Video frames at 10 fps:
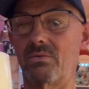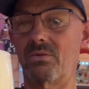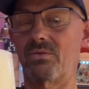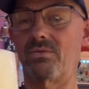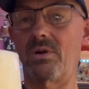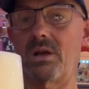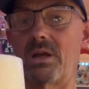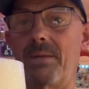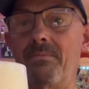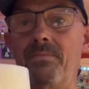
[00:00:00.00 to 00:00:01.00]

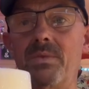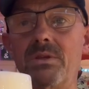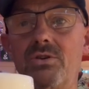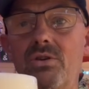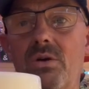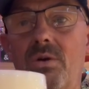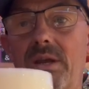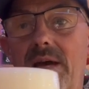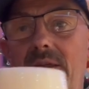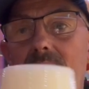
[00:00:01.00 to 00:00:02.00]
Crikey. Do you know what
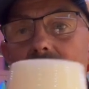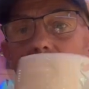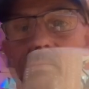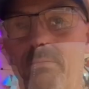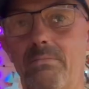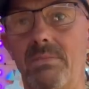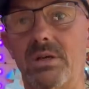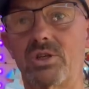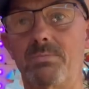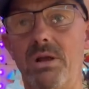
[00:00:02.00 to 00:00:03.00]
now? That beer, I
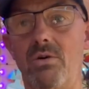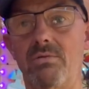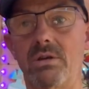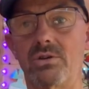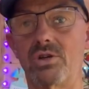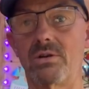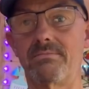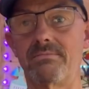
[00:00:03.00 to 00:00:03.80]
can smell orange.